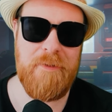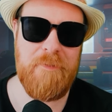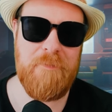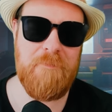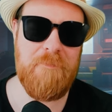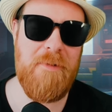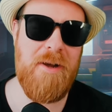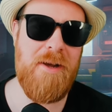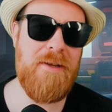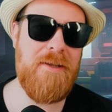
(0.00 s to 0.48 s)

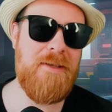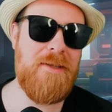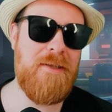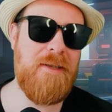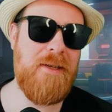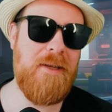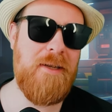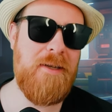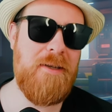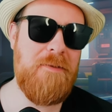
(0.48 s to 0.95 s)

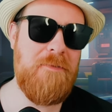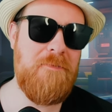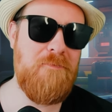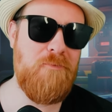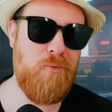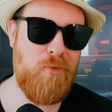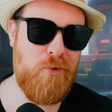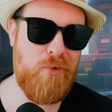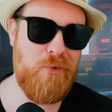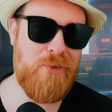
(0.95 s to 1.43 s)
Mansa
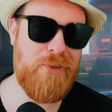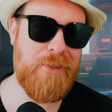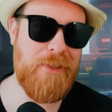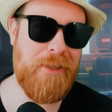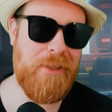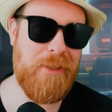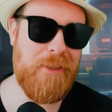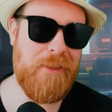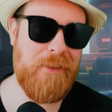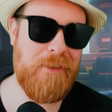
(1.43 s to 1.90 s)

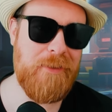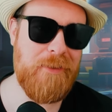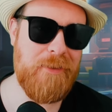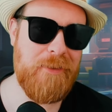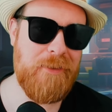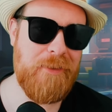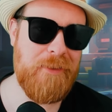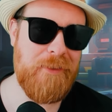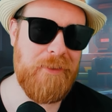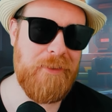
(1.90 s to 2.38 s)
Musa.
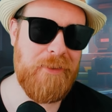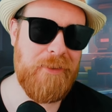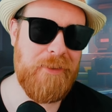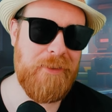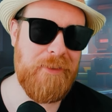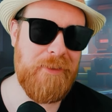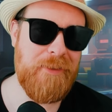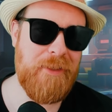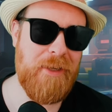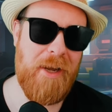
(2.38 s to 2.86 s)

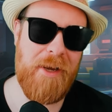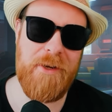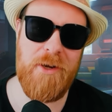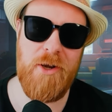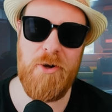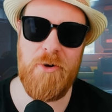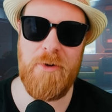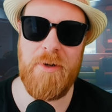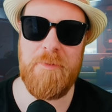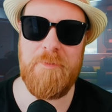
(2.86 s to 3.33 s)
I
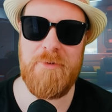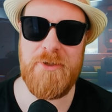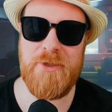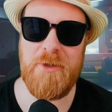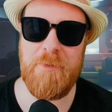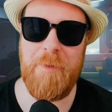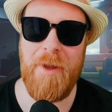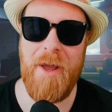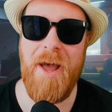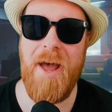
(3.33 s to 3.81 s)
know I'm
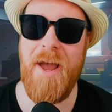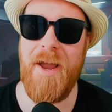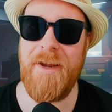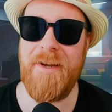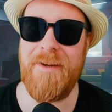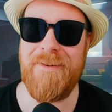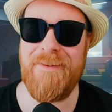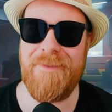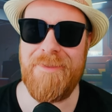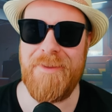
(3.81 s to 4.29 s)
still
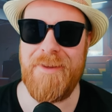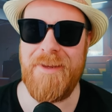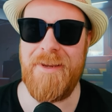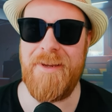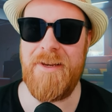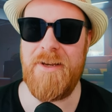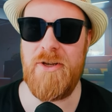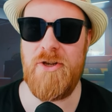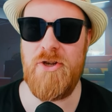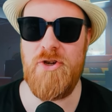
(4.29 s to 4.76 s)
behind.
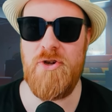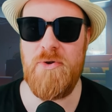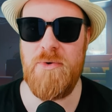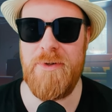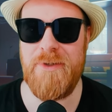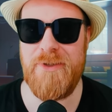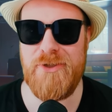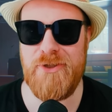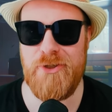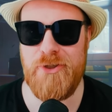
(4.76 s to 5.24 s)
The
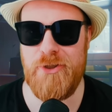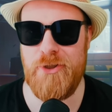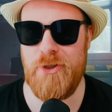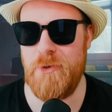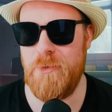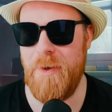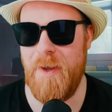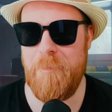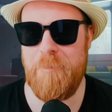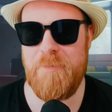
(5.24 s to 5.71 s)
newest
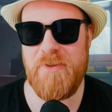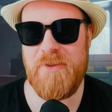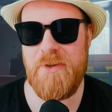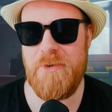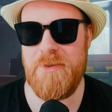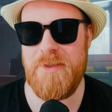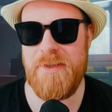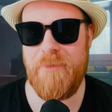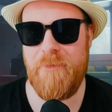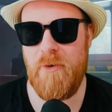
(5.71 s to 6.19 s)
two
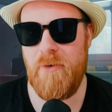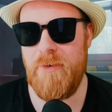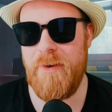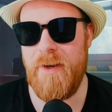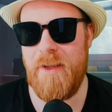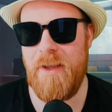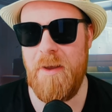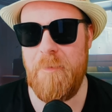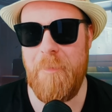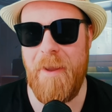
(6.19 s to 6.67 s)
episodes have
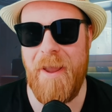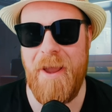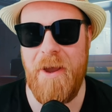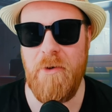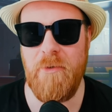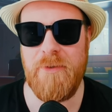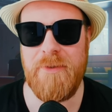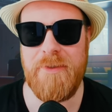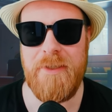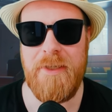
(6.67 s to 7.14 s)
already come
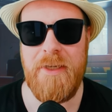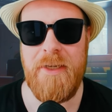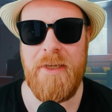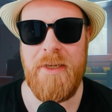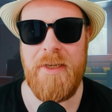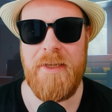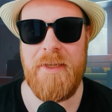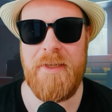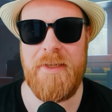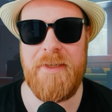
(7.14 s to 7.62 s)
out
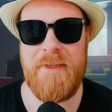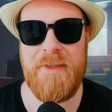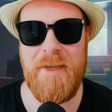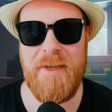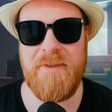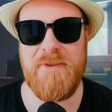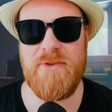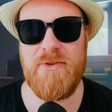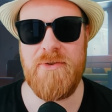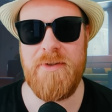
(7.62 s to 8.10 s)

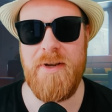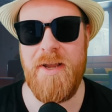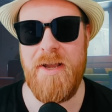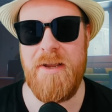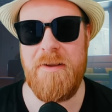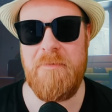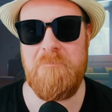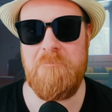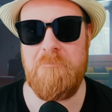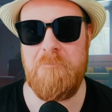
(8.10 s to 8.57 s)

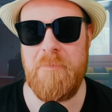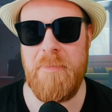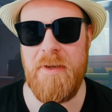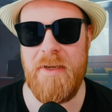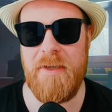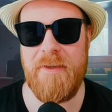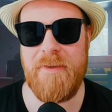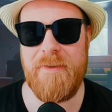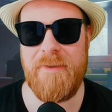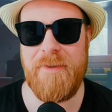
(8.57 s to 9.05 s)
yesterday,
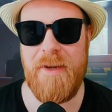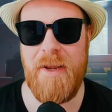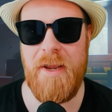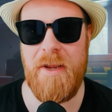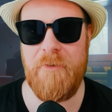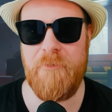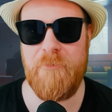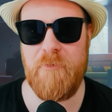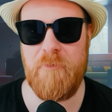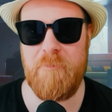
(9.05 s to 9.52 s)

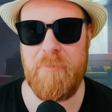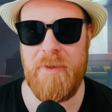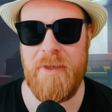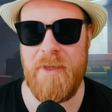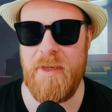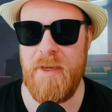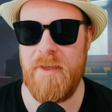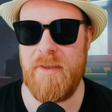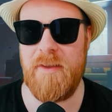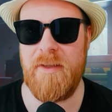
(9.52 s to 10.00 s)
midday, for
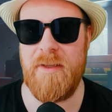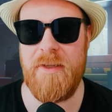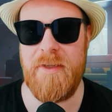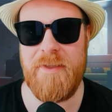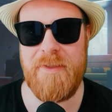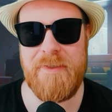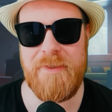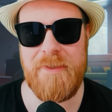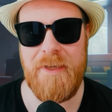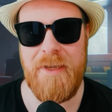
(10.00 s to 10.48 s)
me at
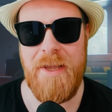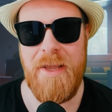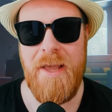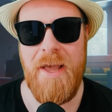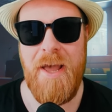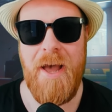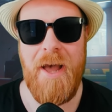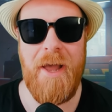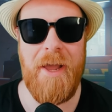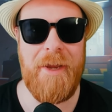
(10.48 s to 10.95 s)
least.
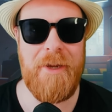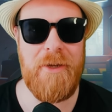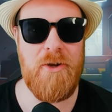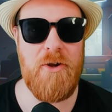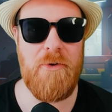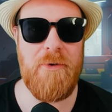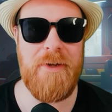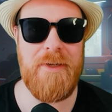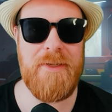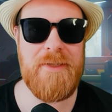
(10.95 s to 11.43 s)
I
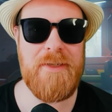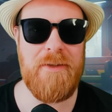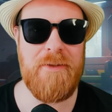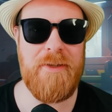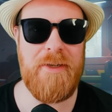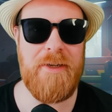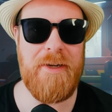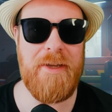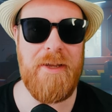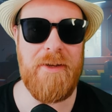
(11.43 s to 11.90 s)
know I still
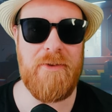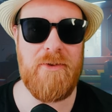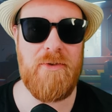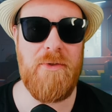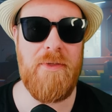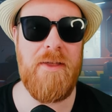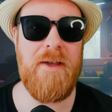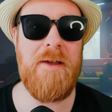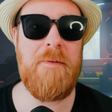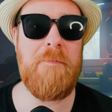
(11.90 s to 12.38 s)
need to get
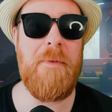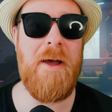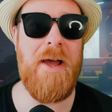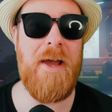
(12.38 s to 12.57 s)
to them.